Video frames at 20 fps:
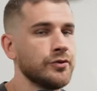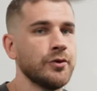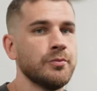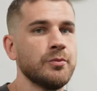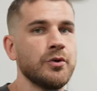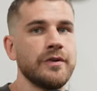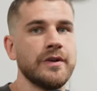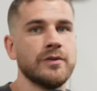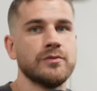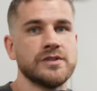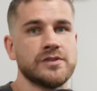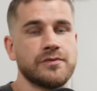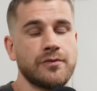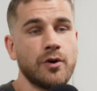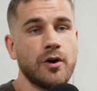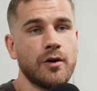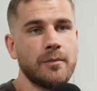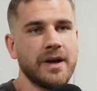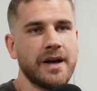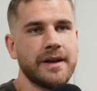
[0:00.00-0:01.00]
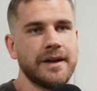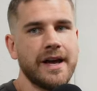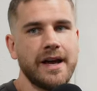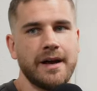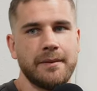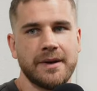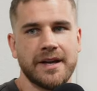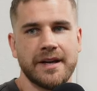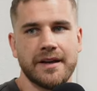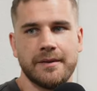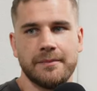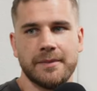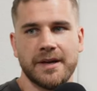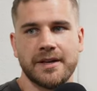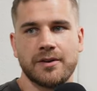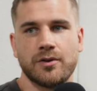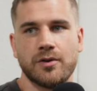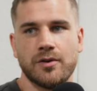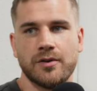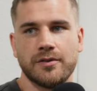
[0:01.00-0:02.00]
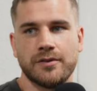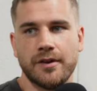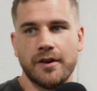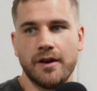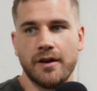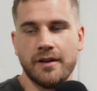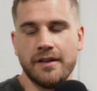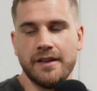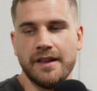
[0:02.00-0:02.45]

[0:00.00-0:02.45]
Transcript: the movie with Florent Bernard, my co-author,